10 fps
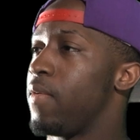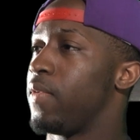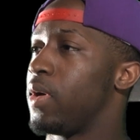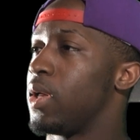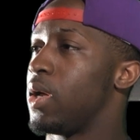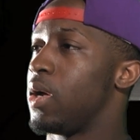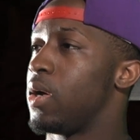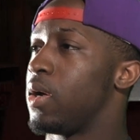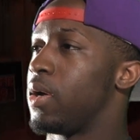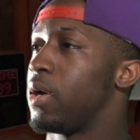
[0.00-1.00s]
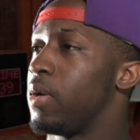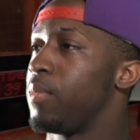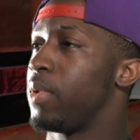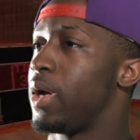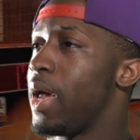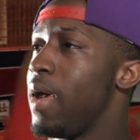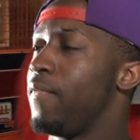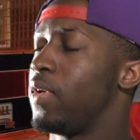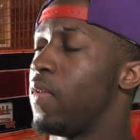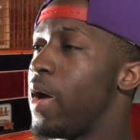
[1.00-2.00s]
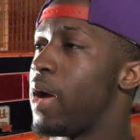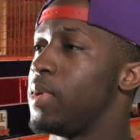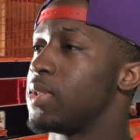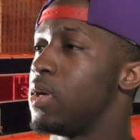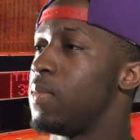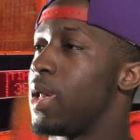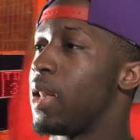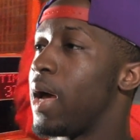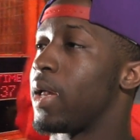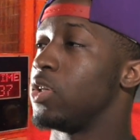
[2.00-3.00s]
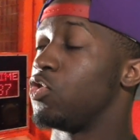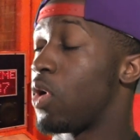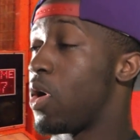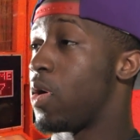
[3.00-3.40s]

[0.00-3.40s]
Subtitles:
have a handful of hobbies. I can draw.